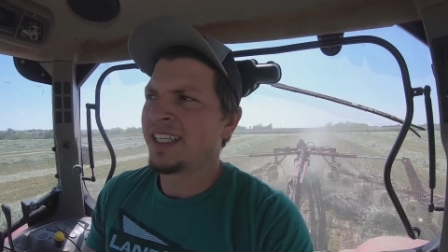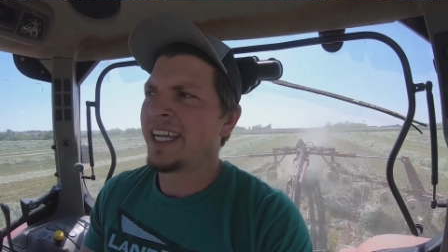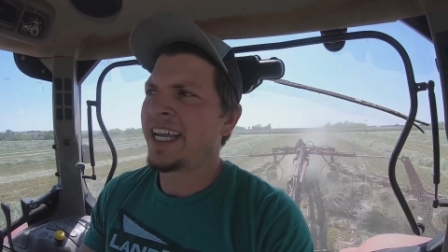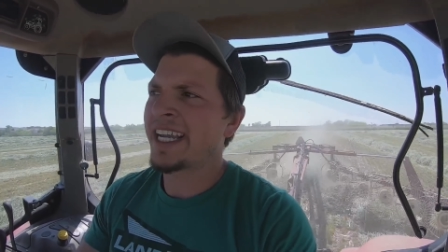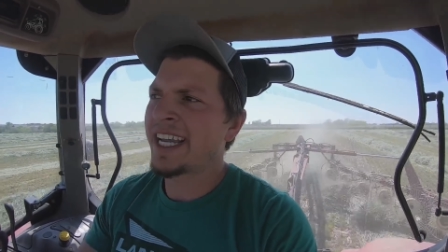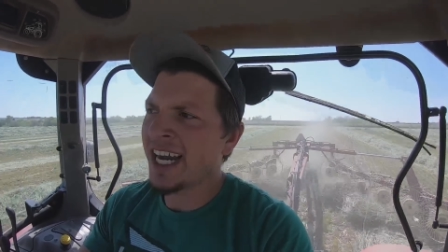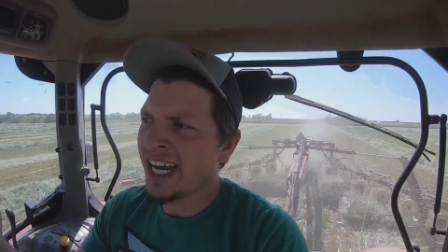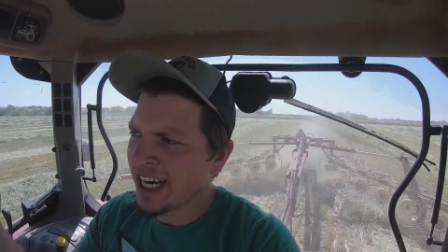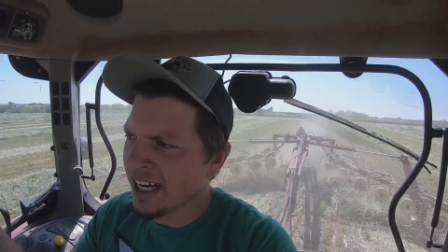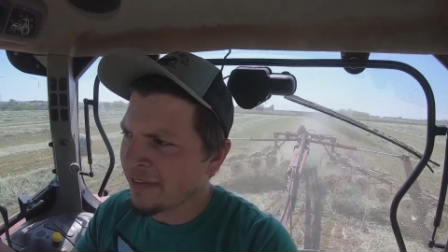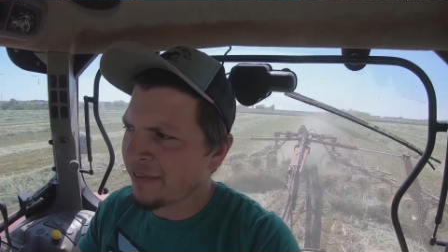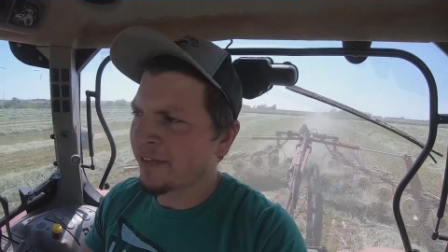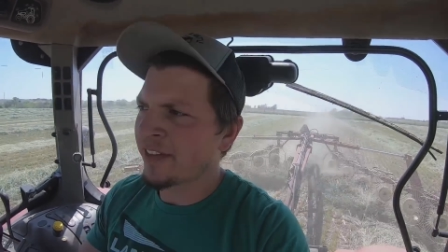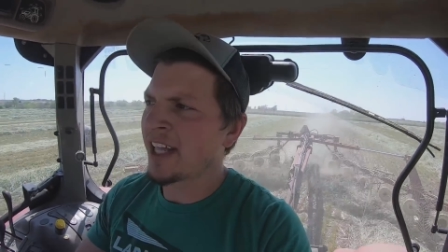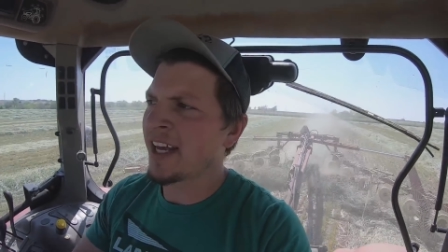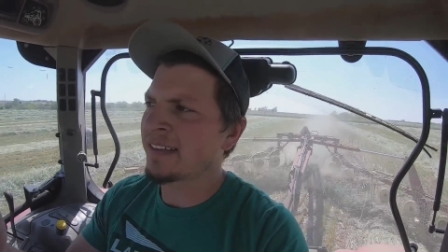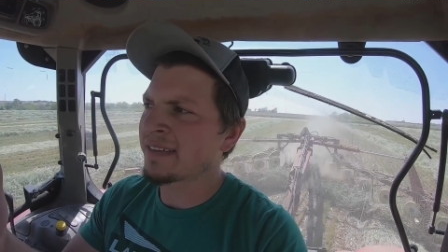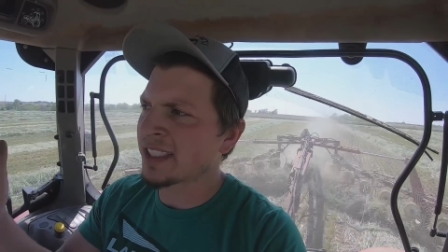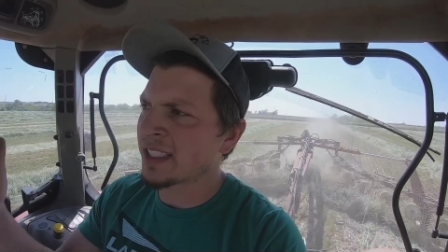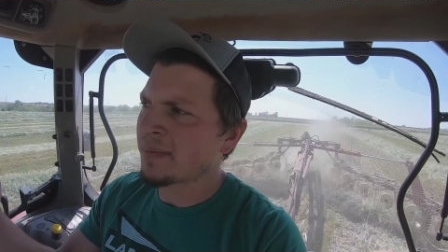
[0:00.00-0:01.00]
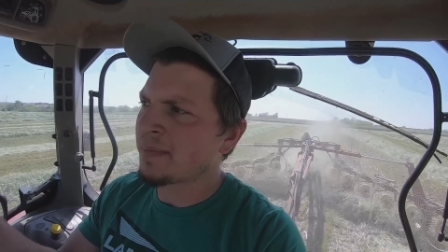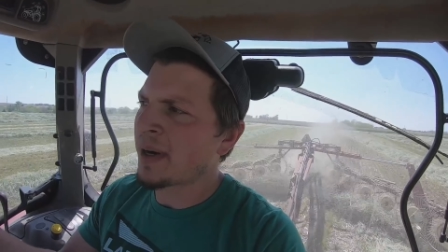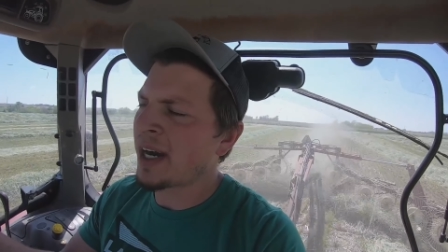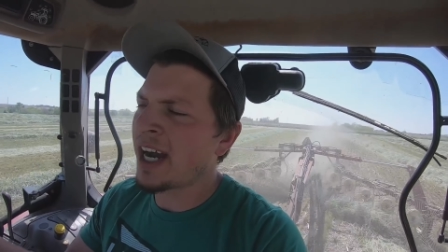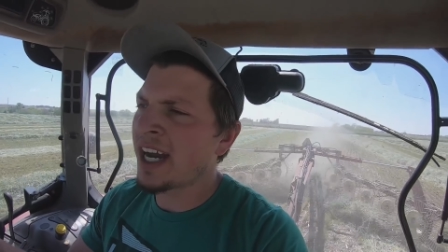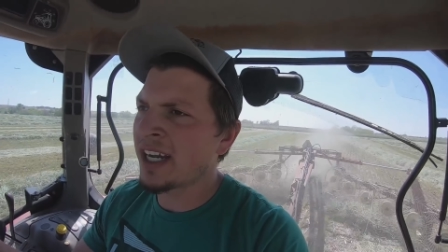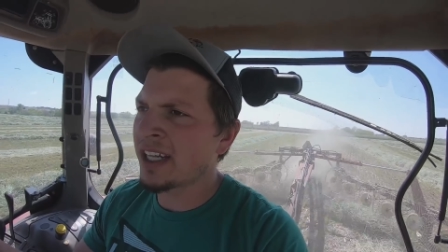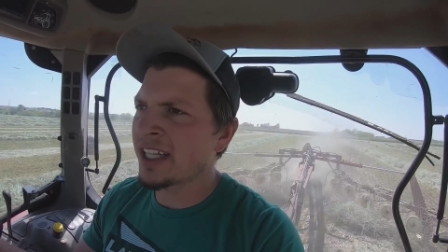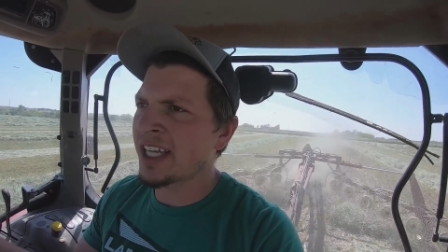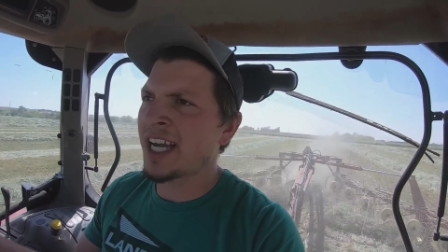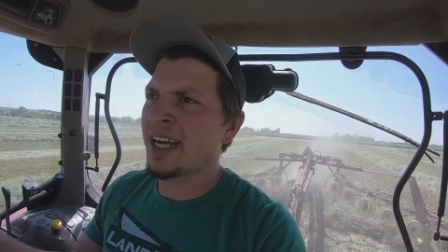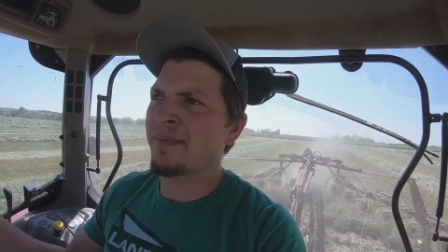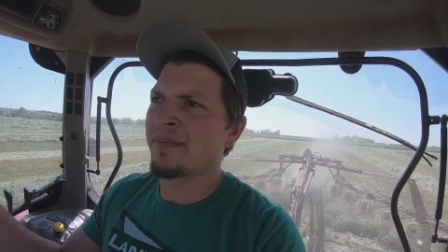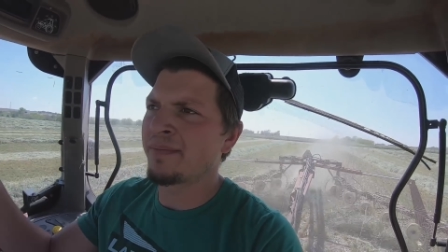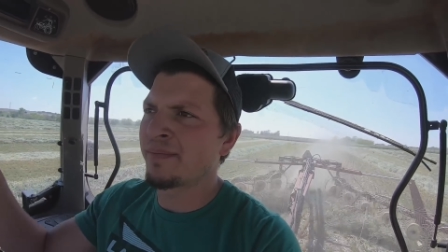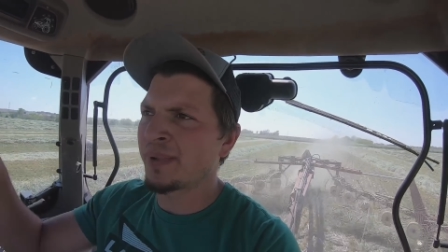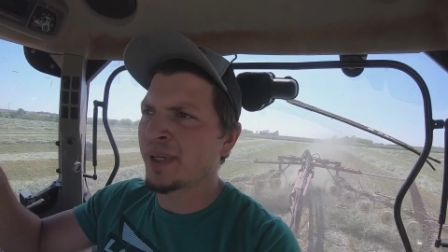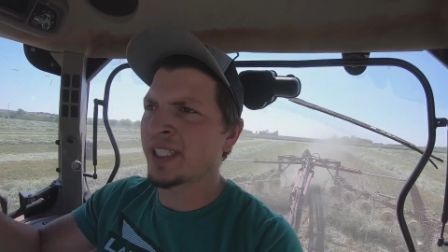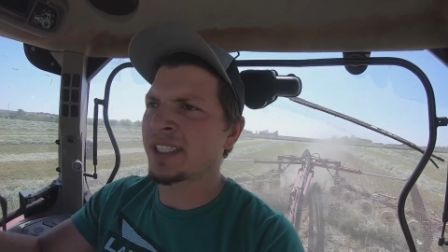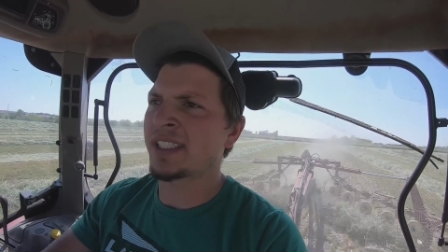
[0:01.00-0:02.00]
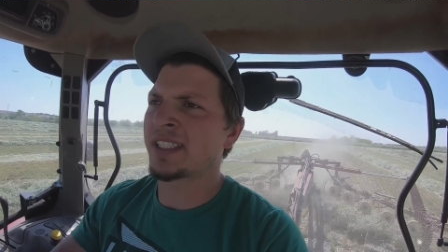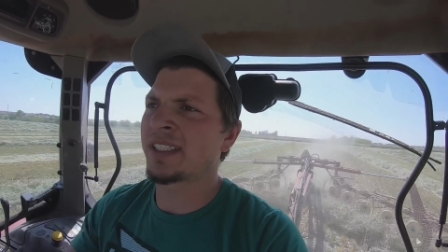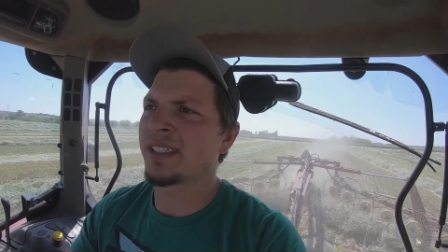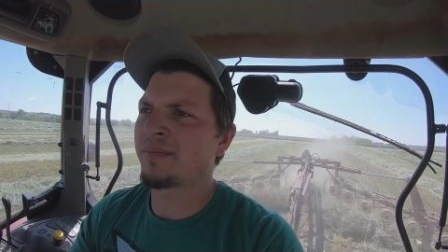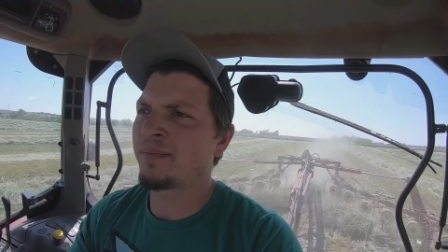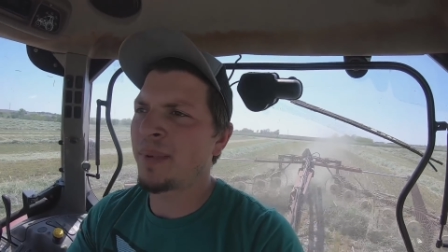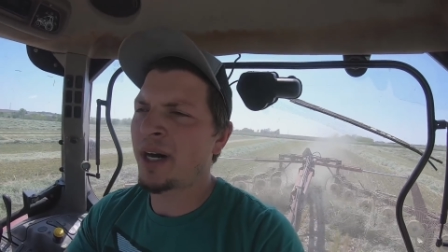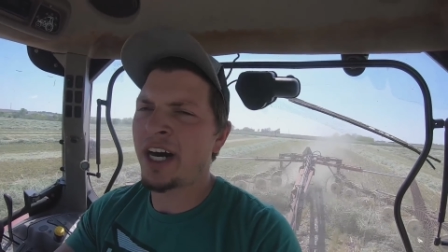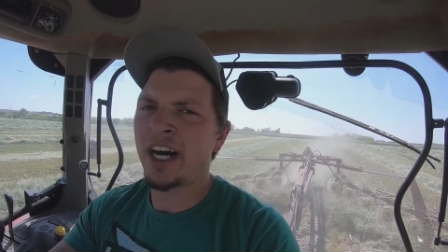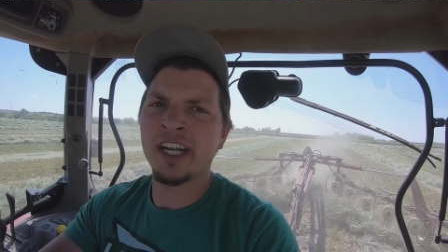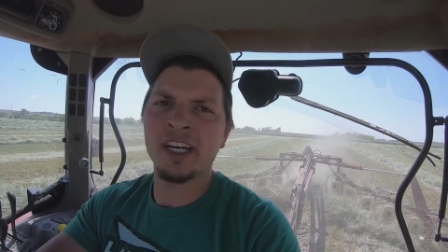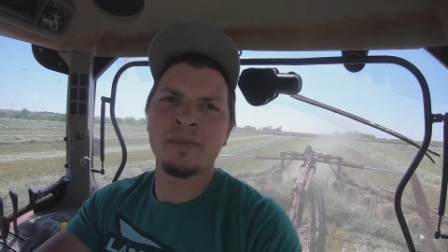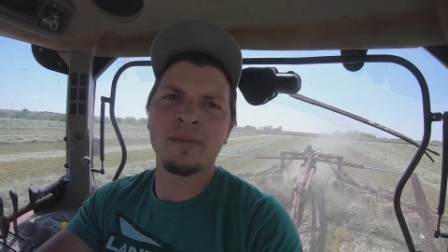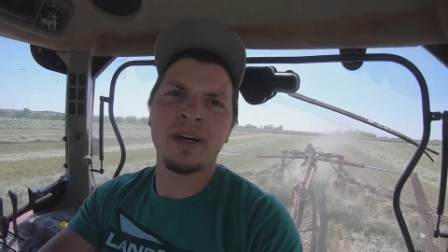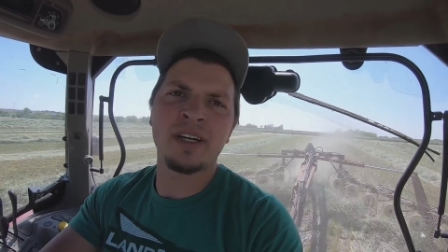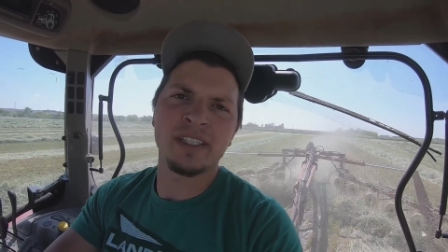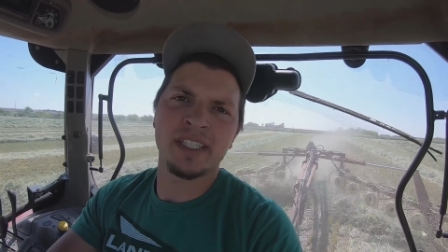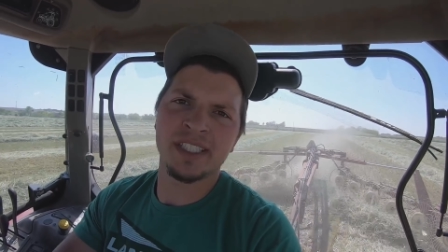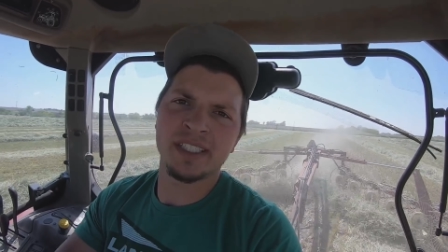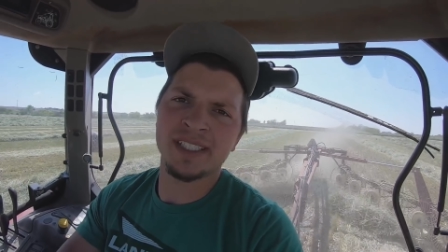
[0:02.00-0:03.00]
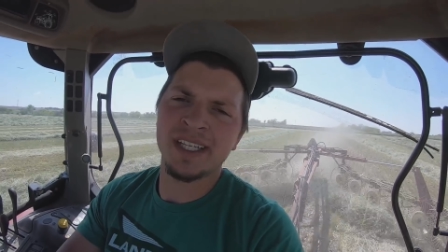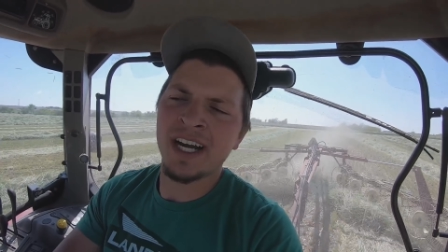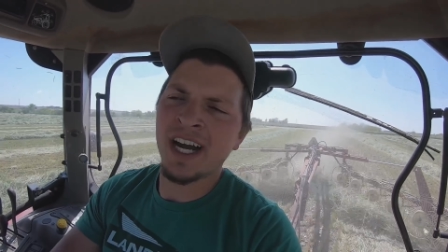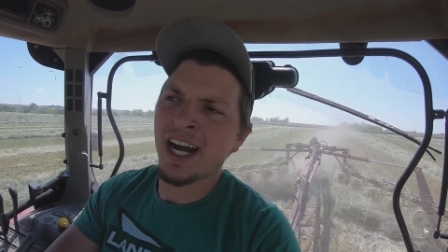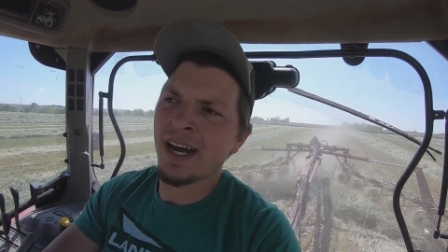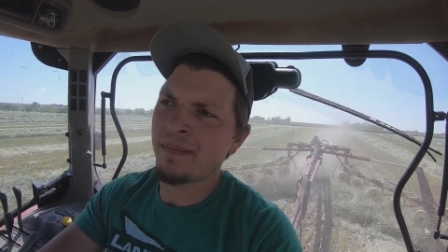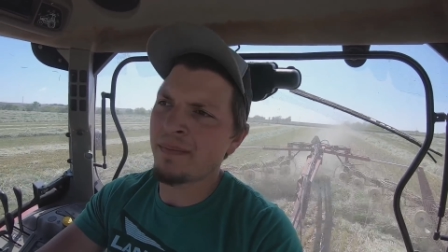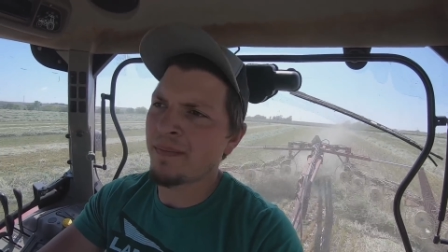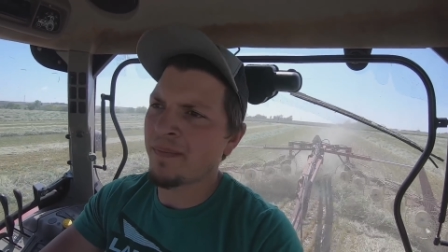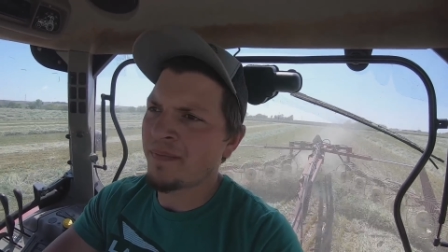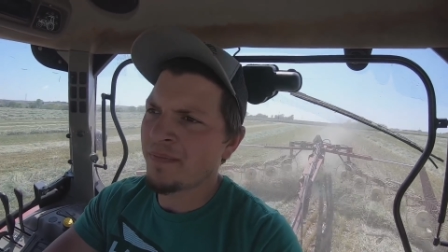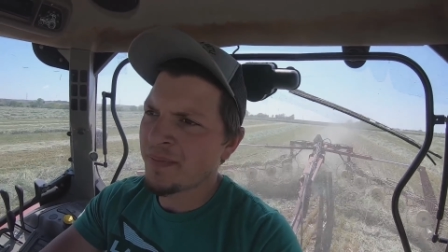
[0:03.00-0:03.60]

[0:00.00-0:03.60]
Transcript: it kind of fluffs the pile up and puts the bottom on the top.